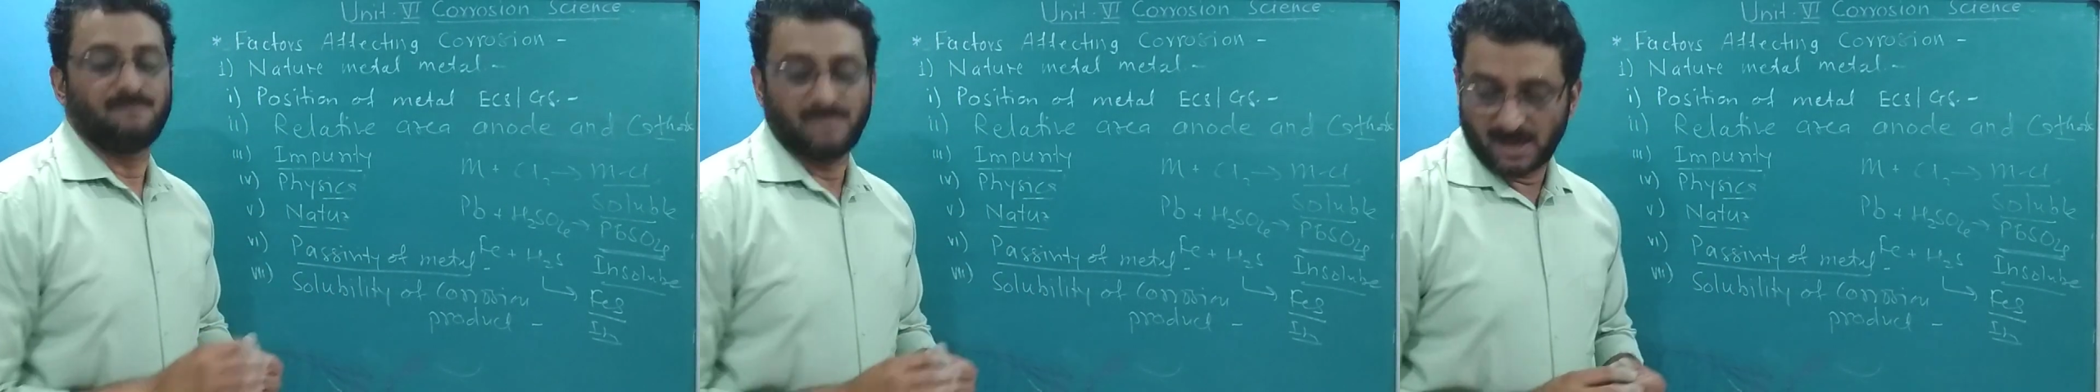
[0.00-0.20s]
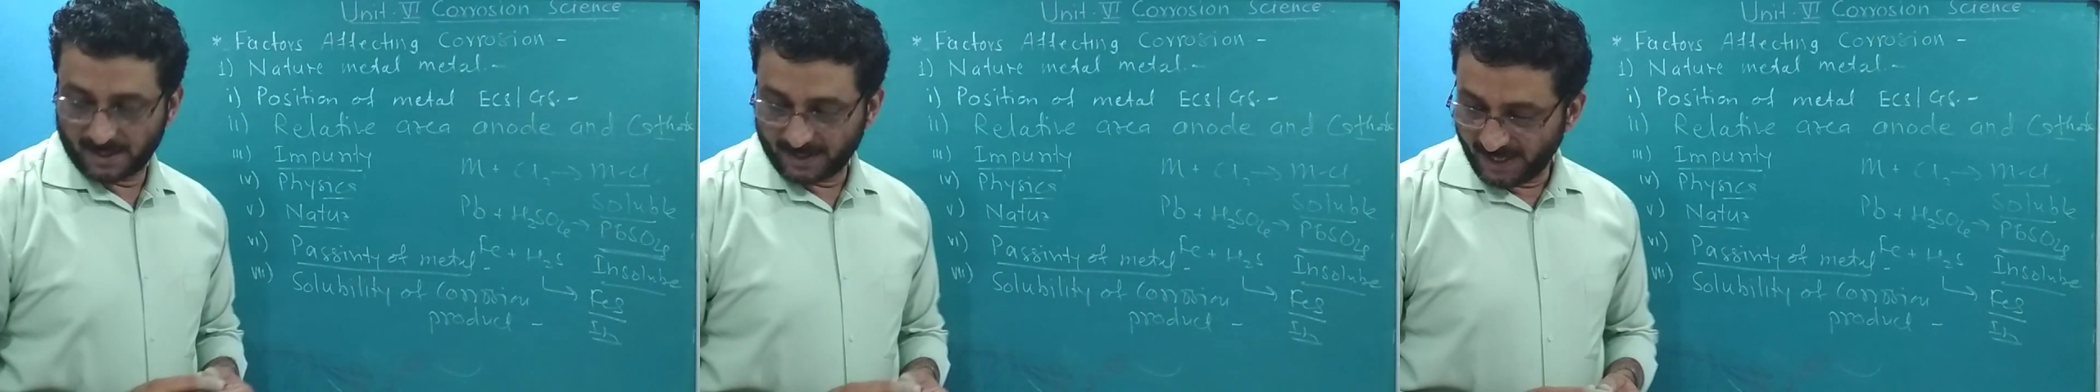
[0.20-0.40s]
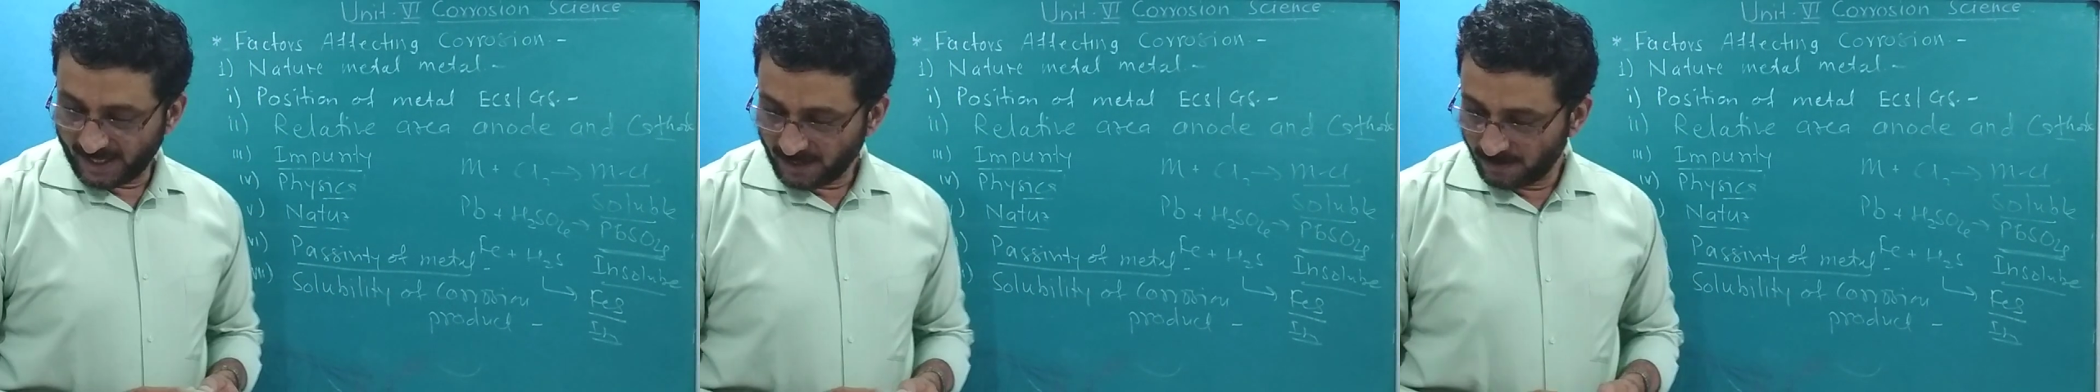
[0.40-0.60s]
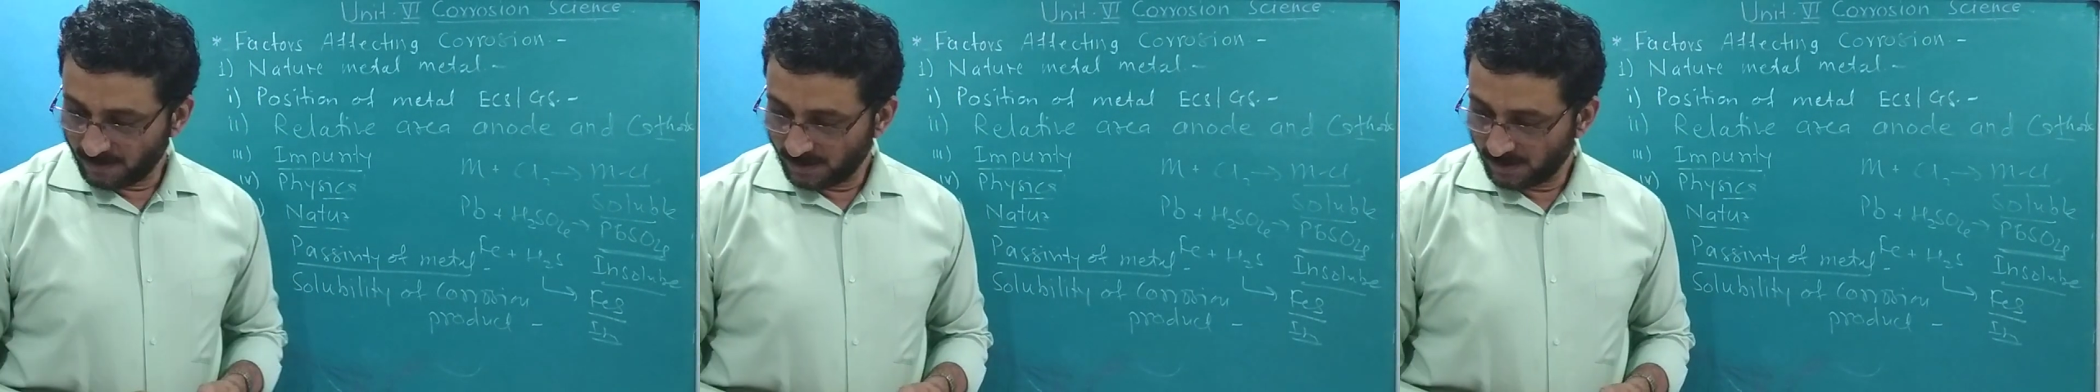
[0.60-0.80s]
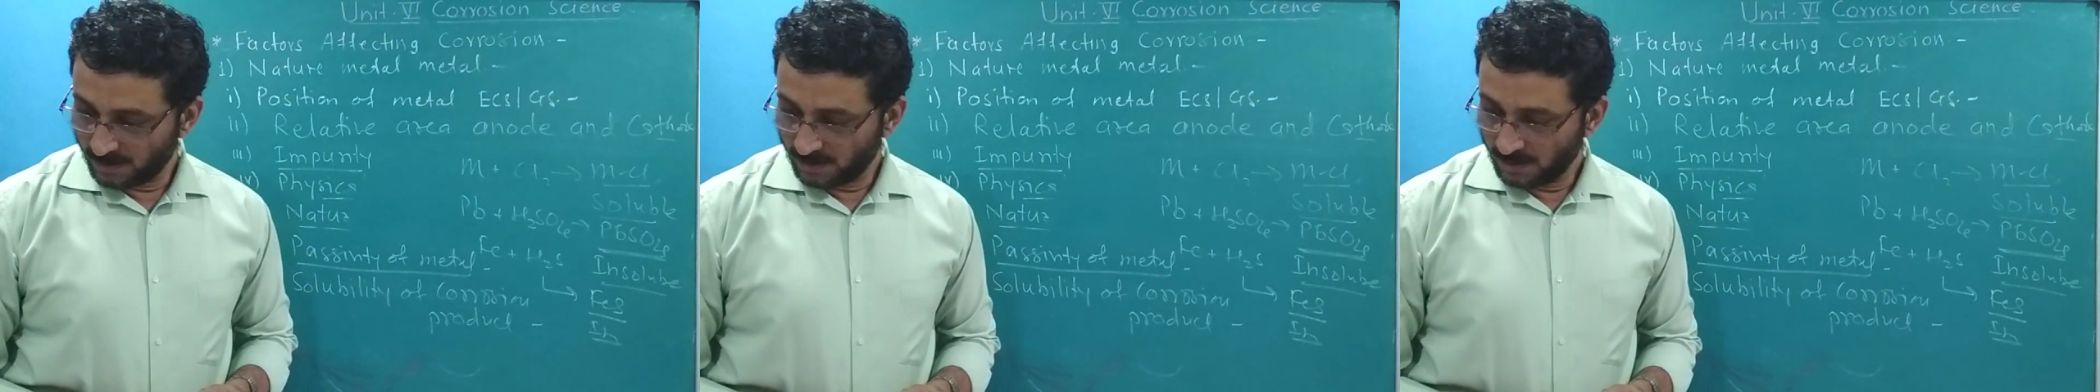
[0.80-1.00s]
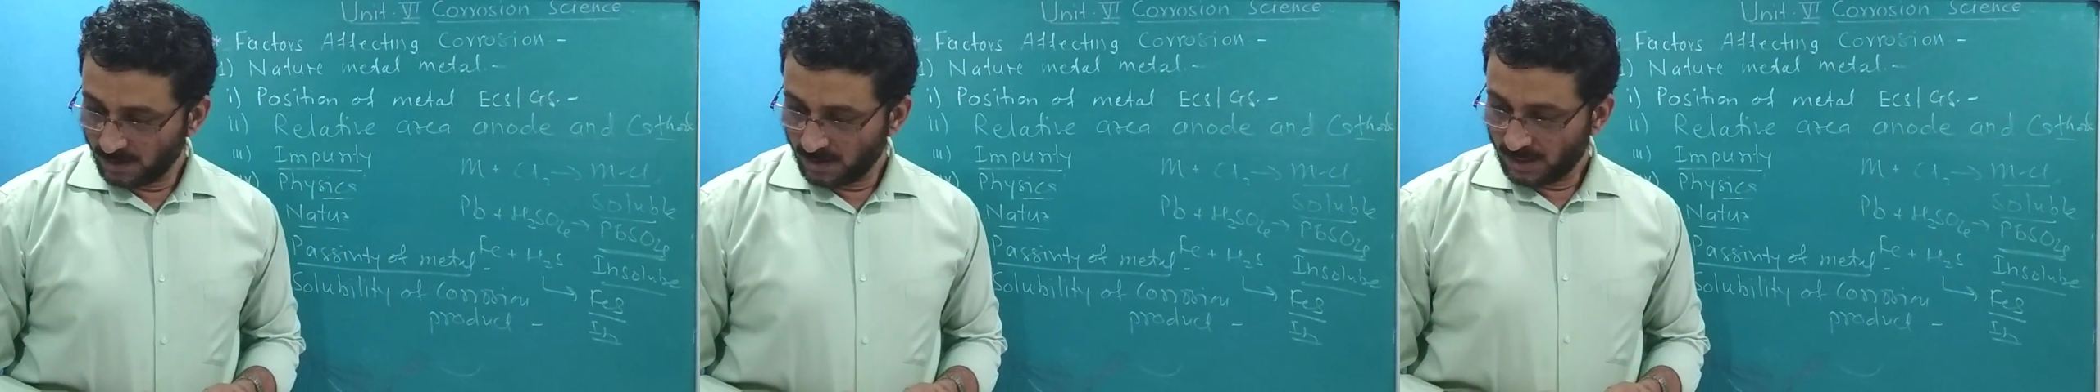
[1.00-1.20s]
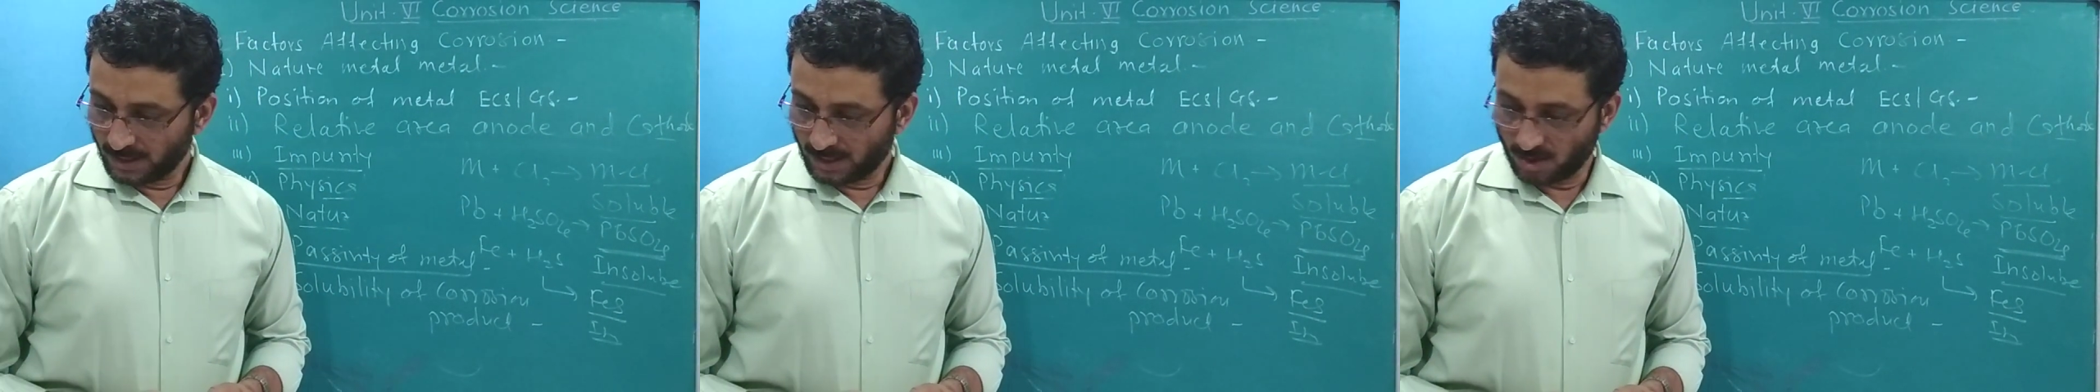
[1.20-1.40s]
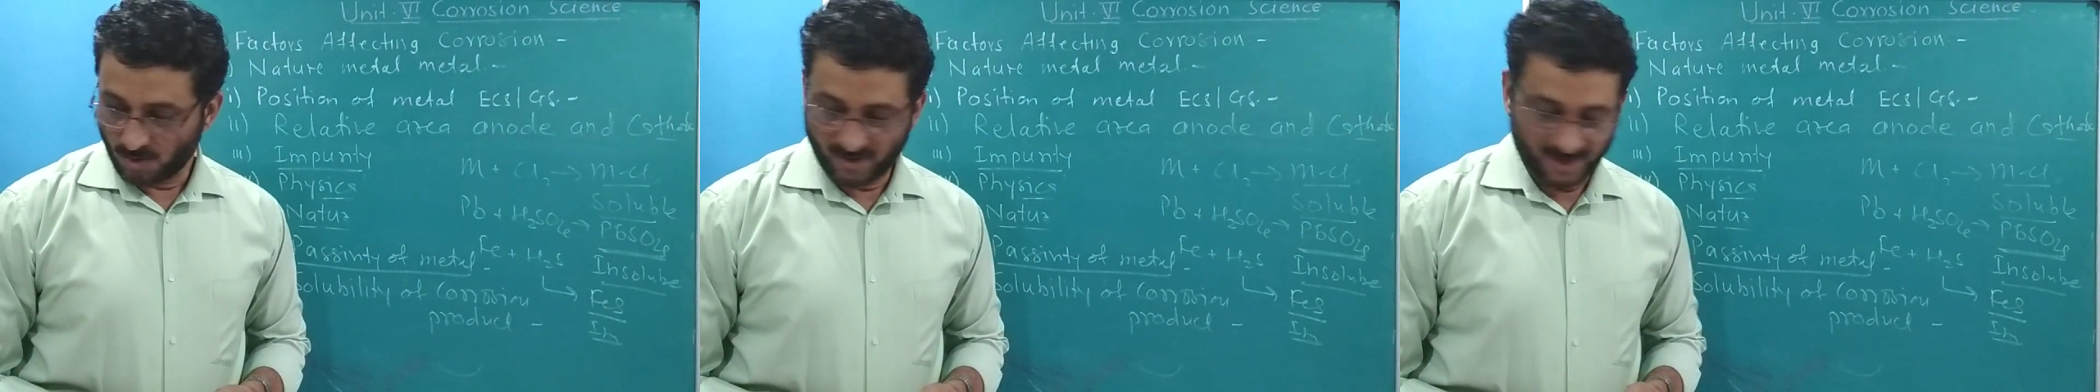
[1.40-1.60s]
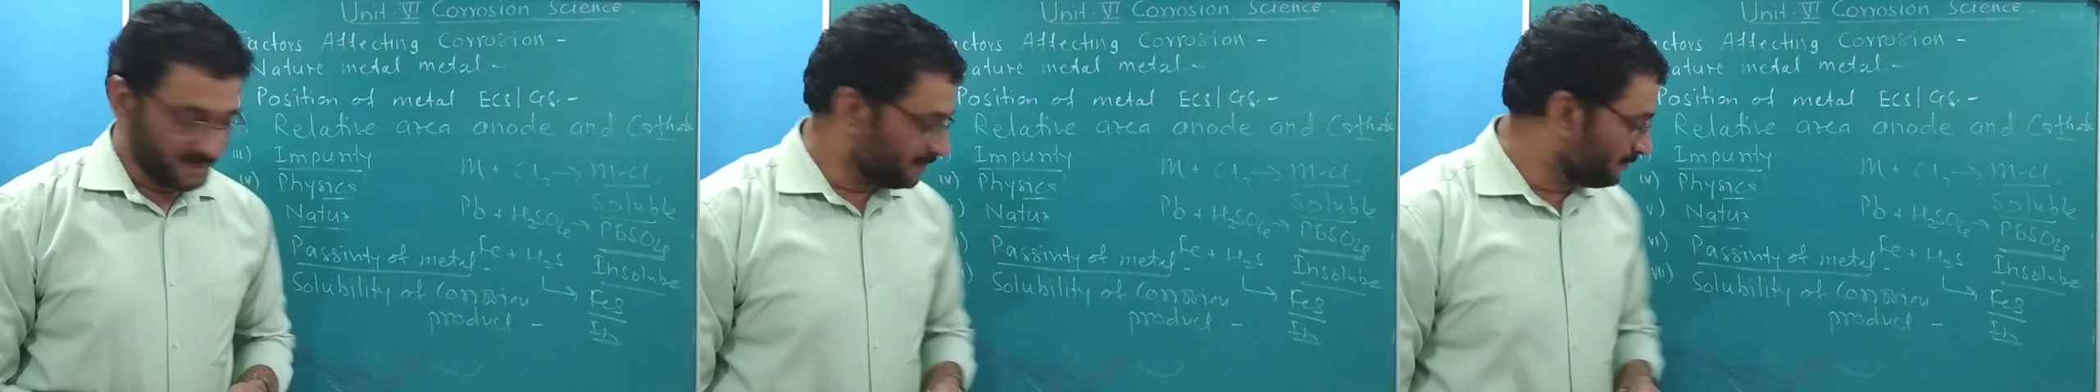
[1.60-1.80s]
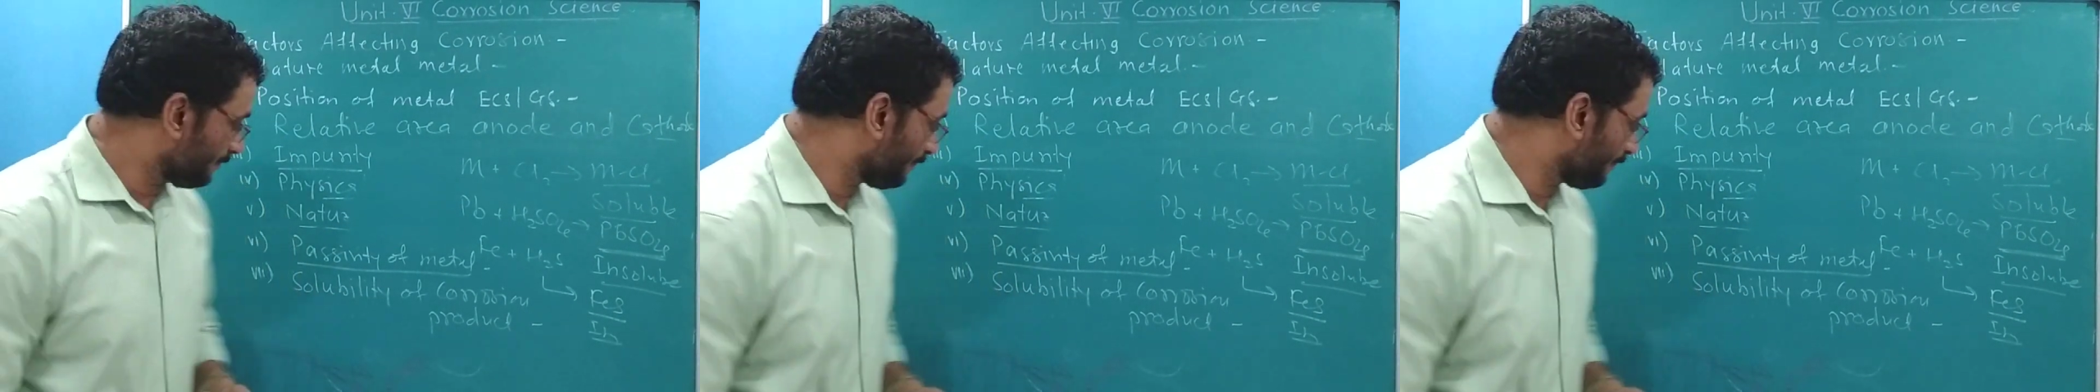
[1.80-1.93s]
part get corroded,